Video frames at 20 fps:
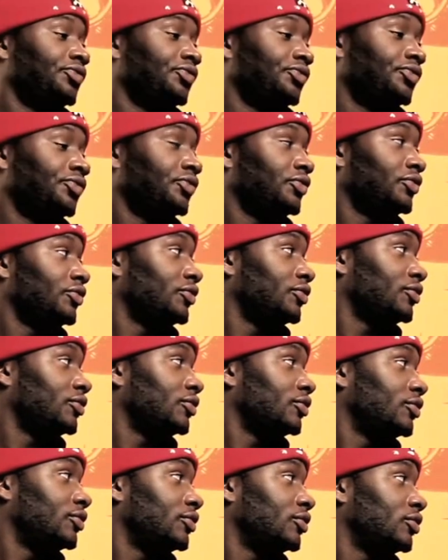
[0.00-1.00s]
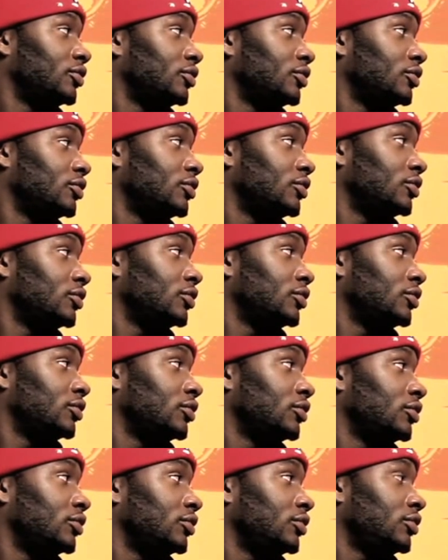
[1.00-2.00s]

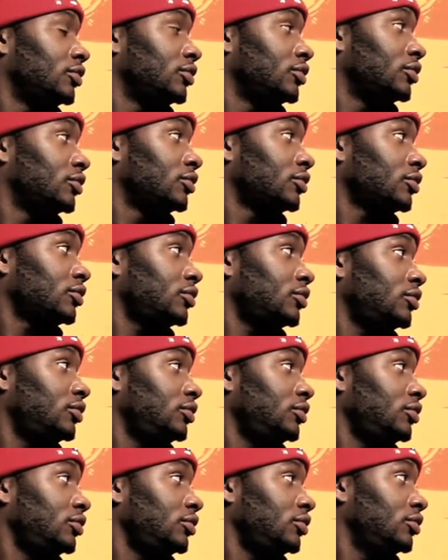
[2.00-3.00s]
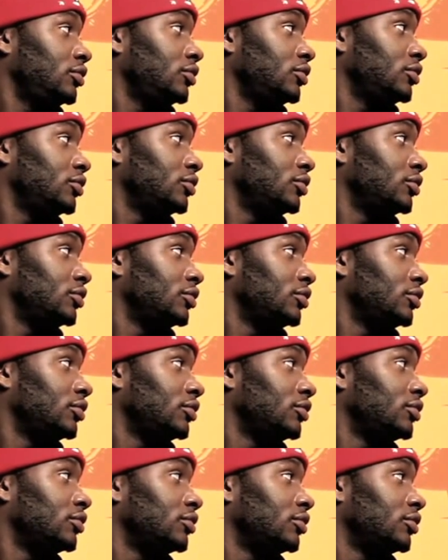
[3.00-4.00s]

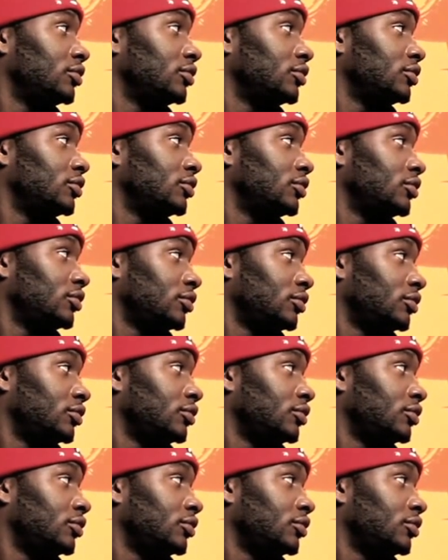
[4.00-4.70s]
[no speech]